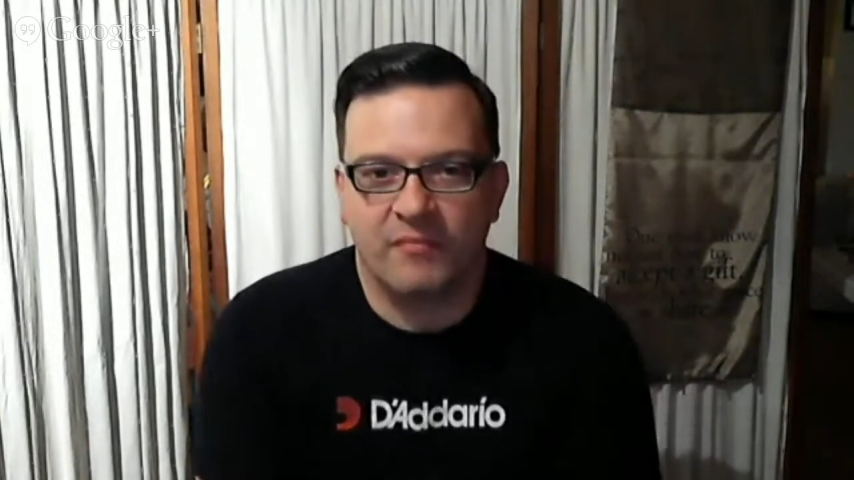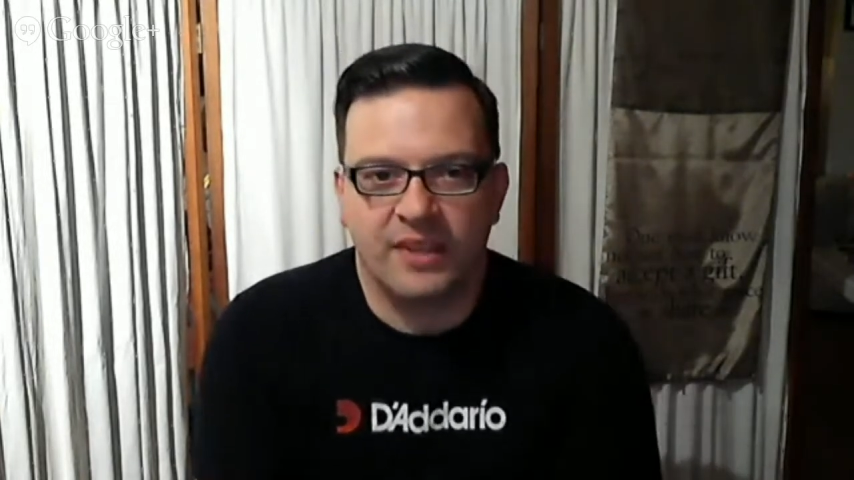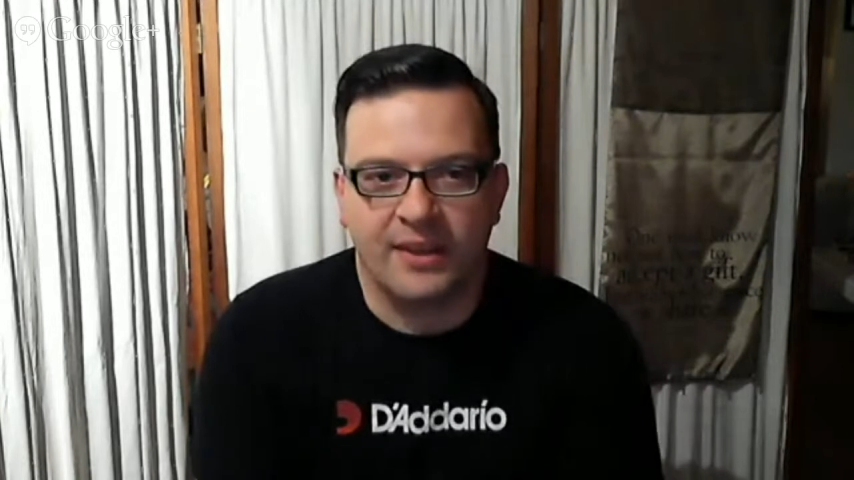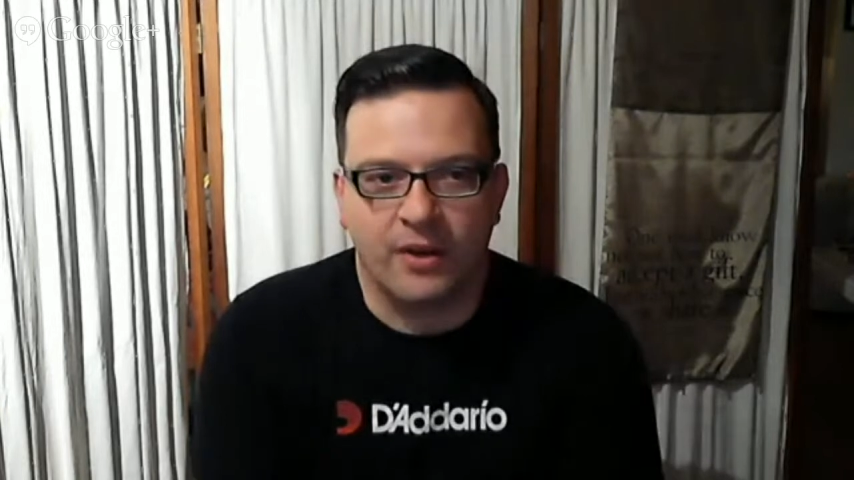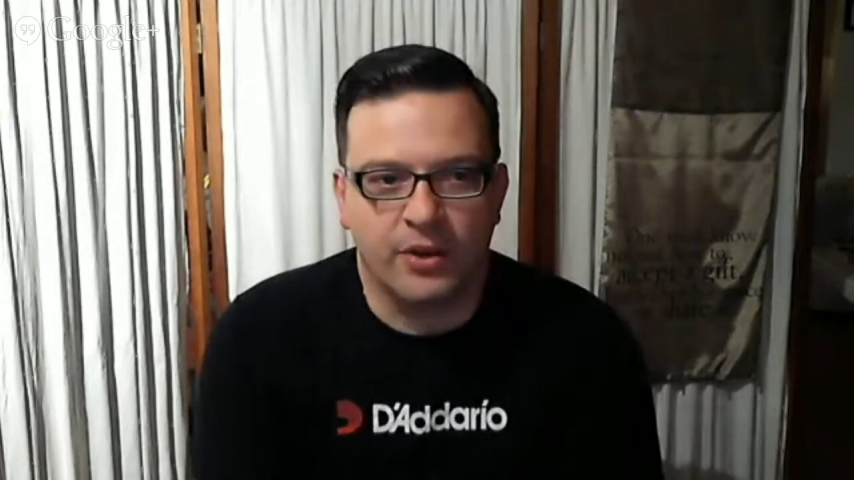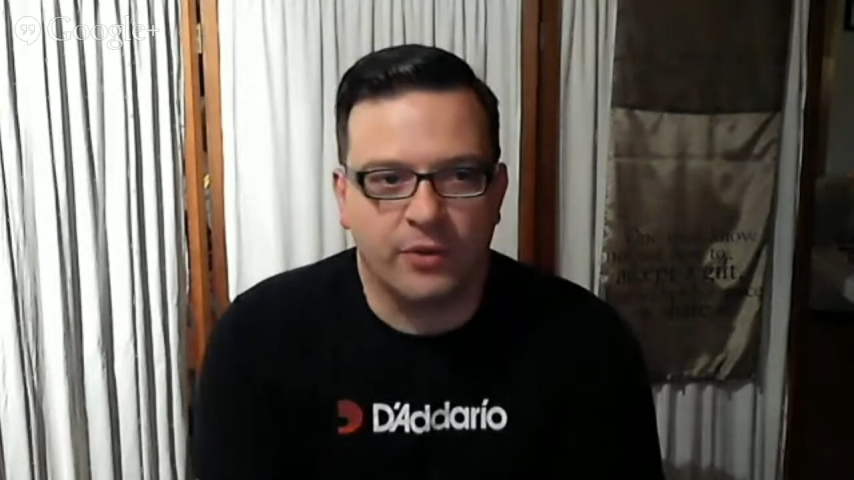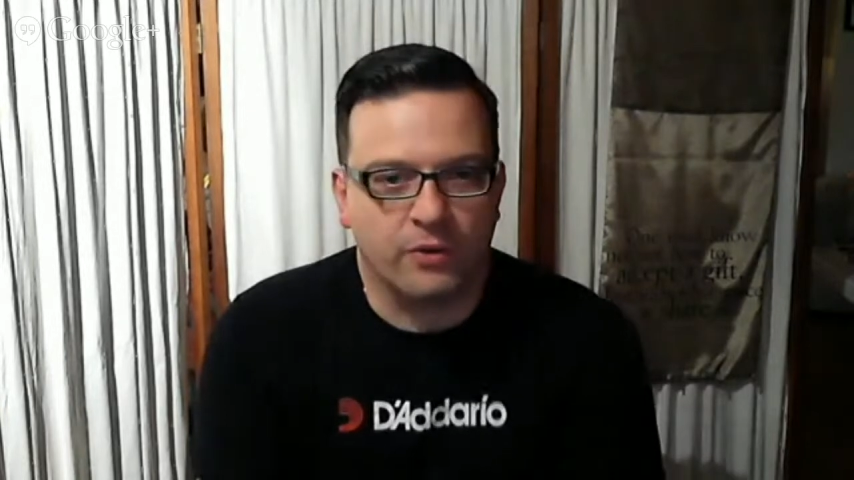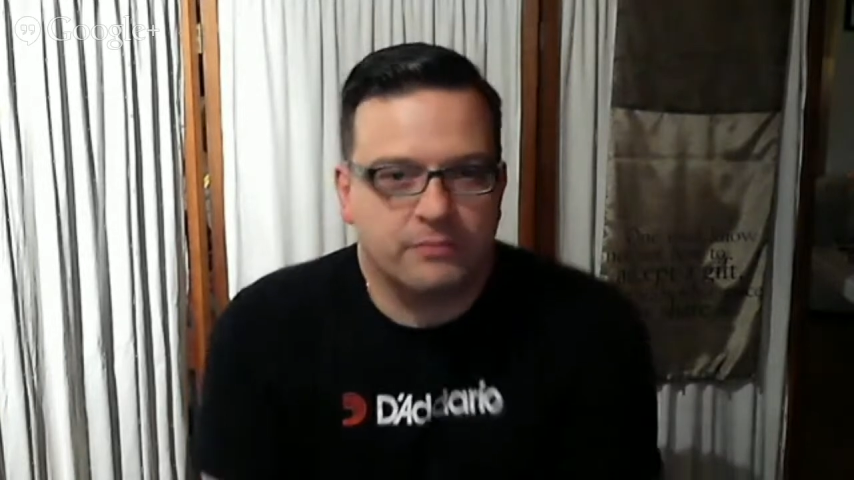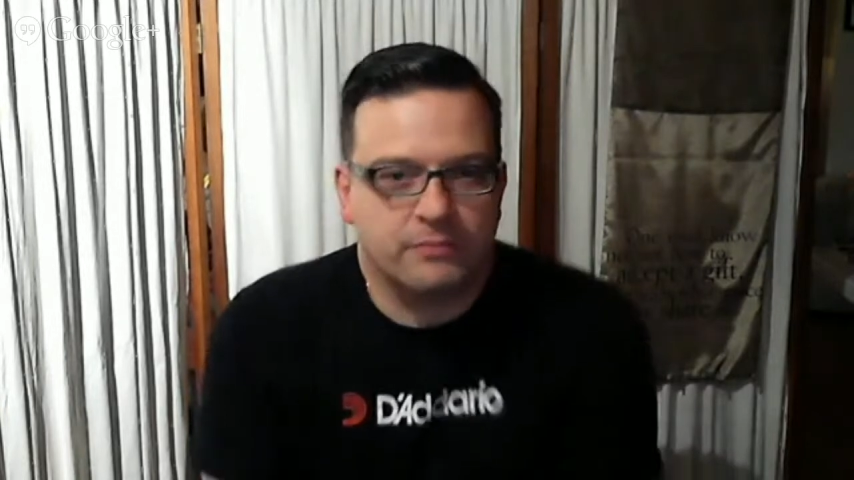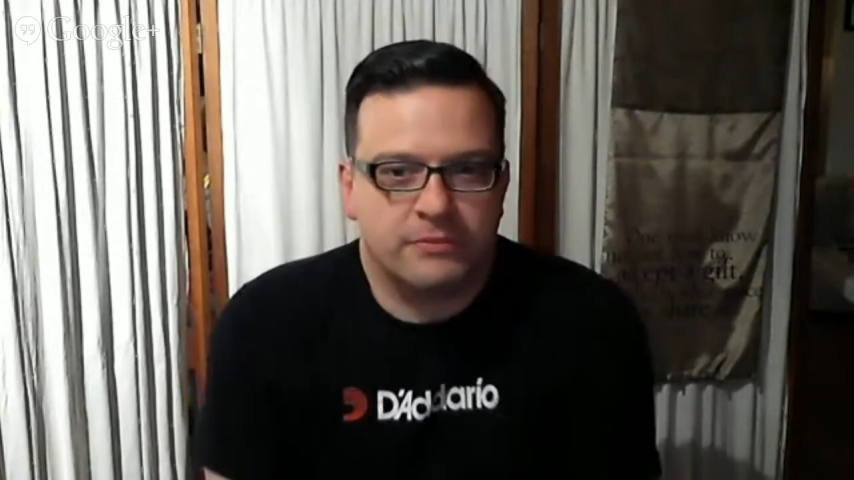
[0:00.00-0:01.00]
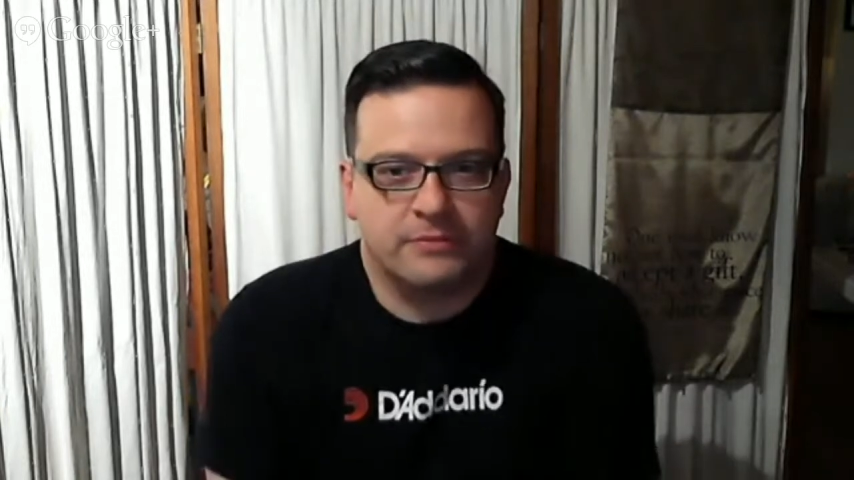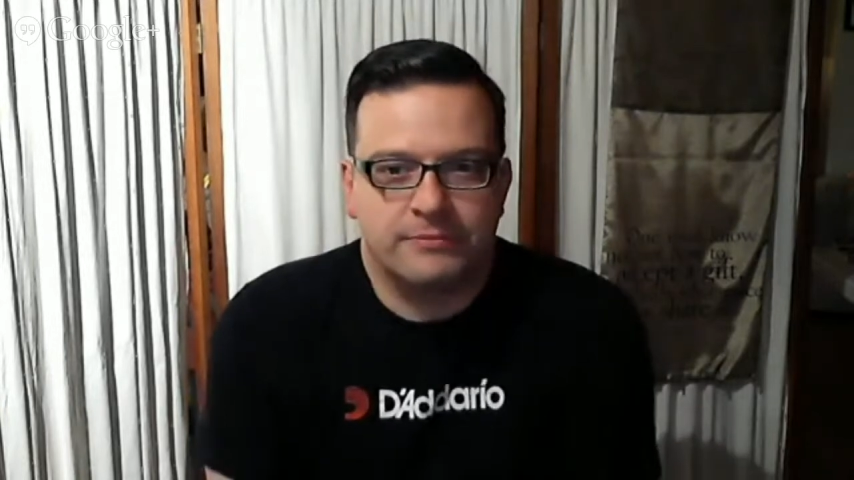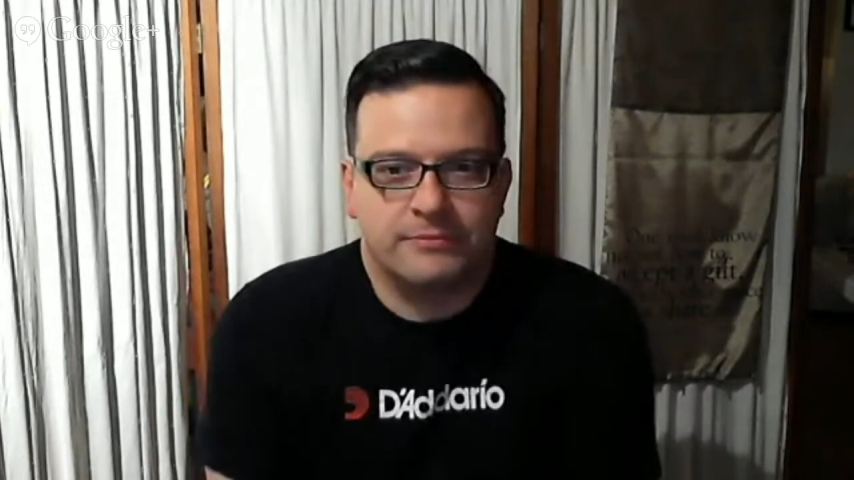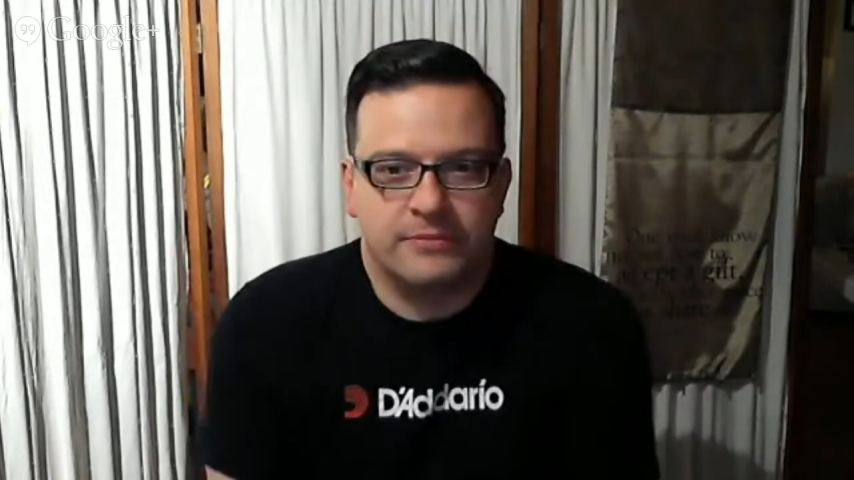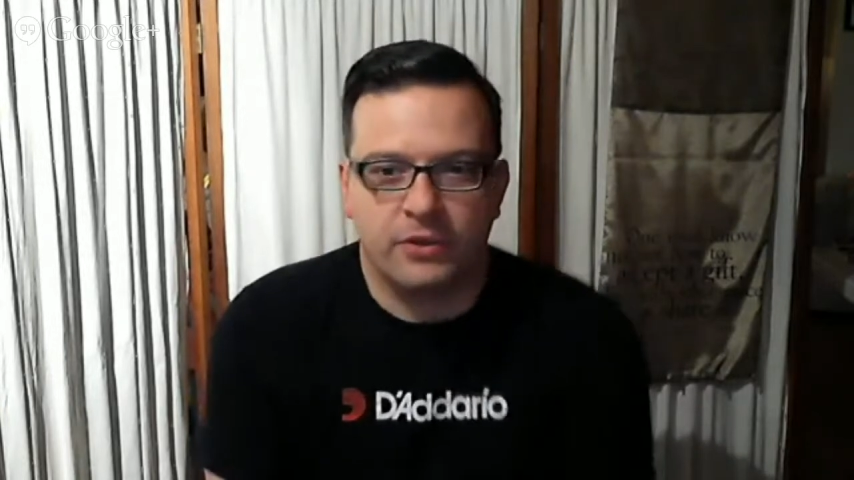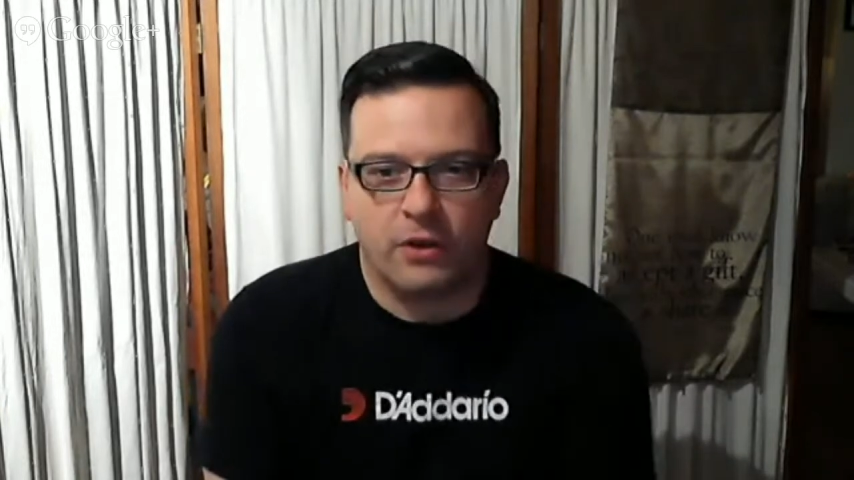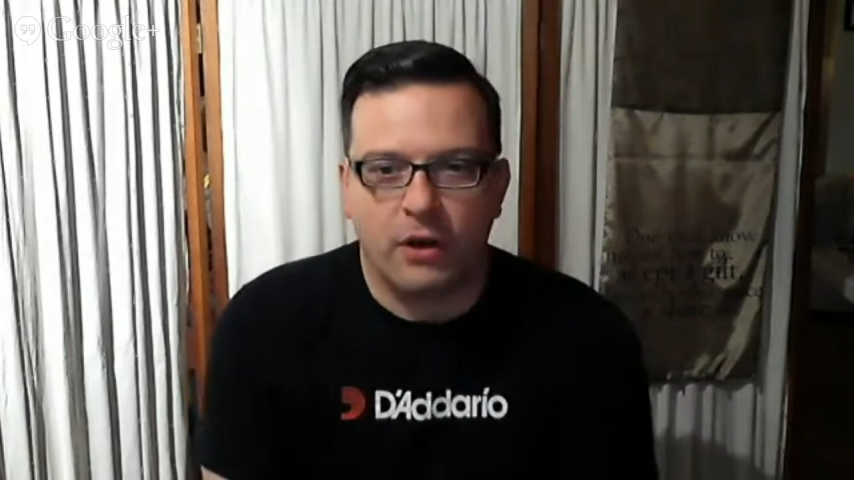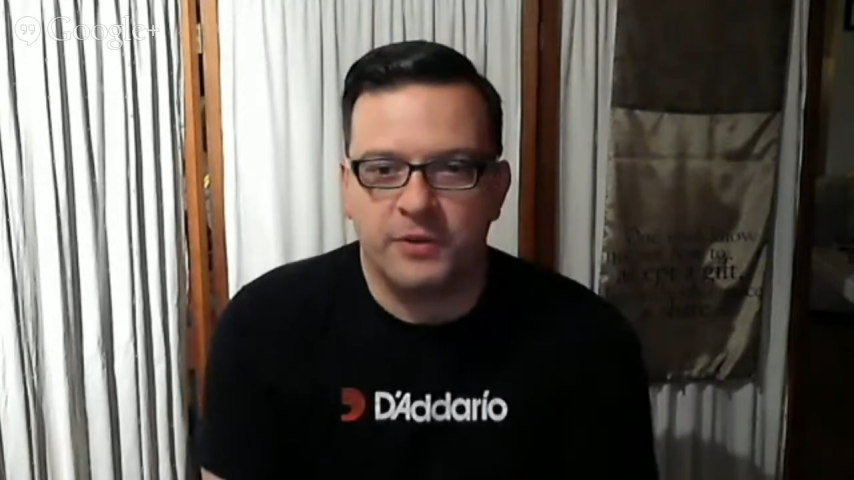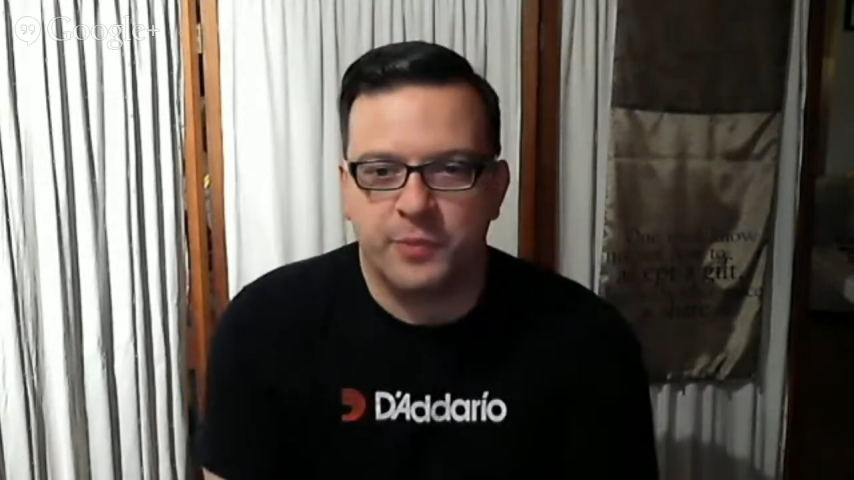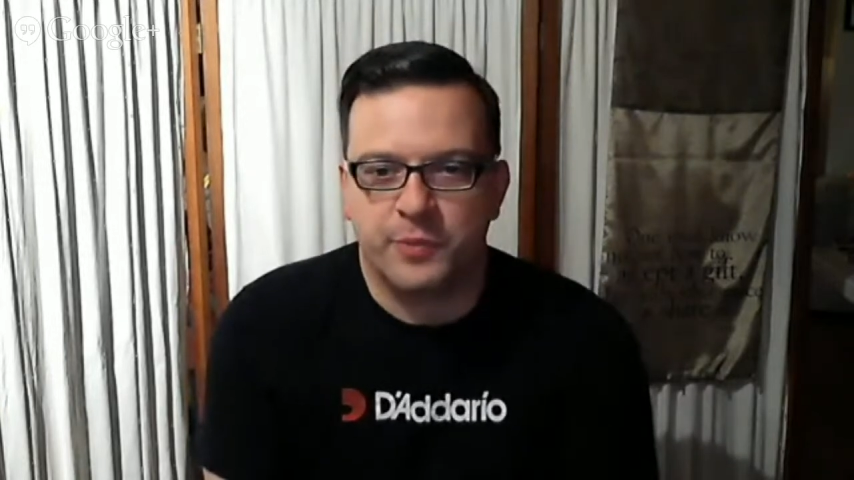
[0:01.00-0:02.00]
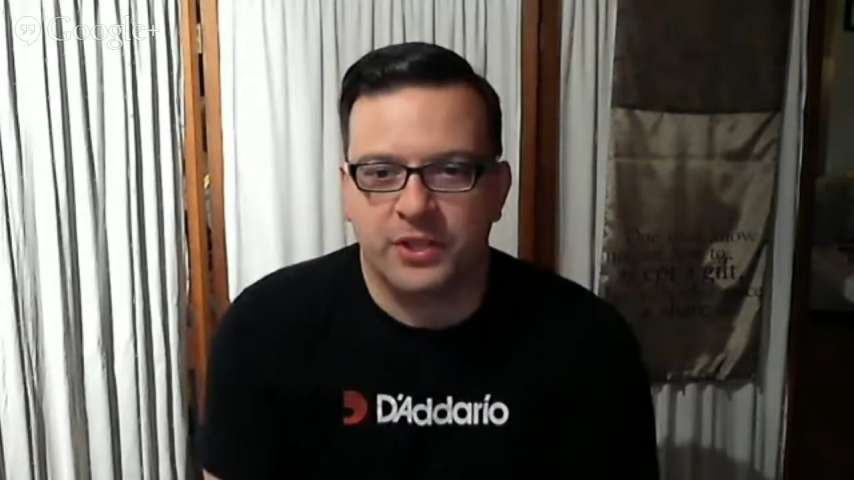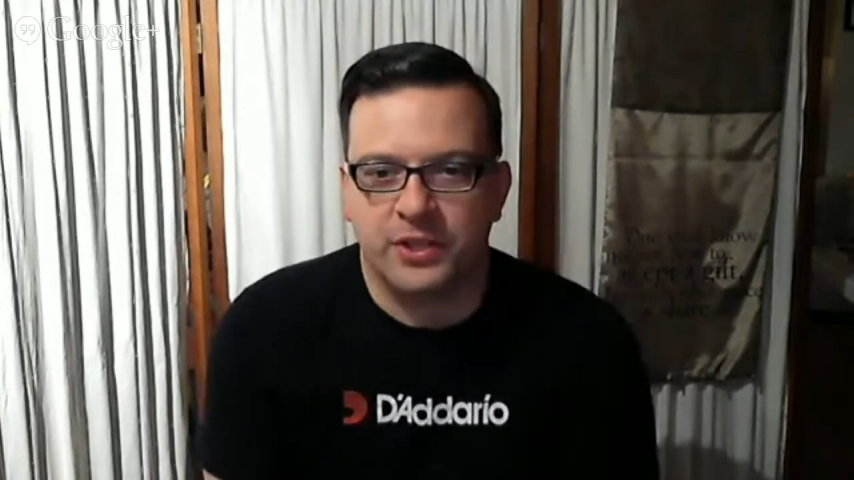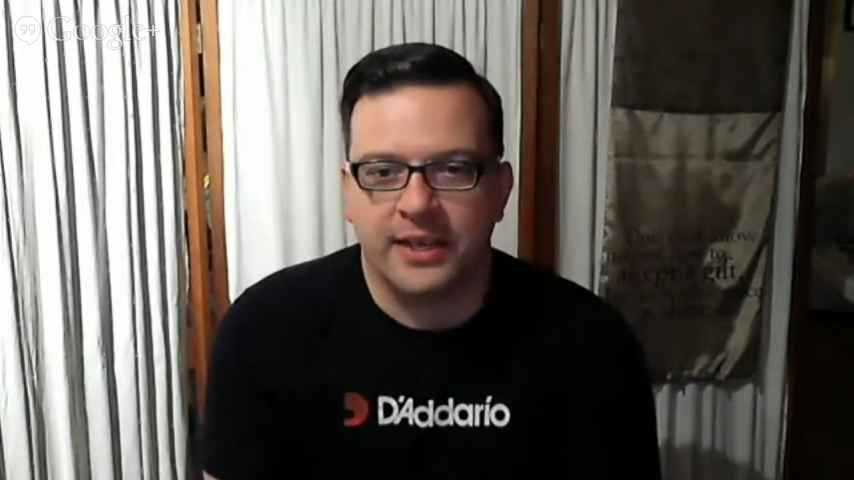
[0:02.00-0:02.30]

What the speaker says: you're always pushing to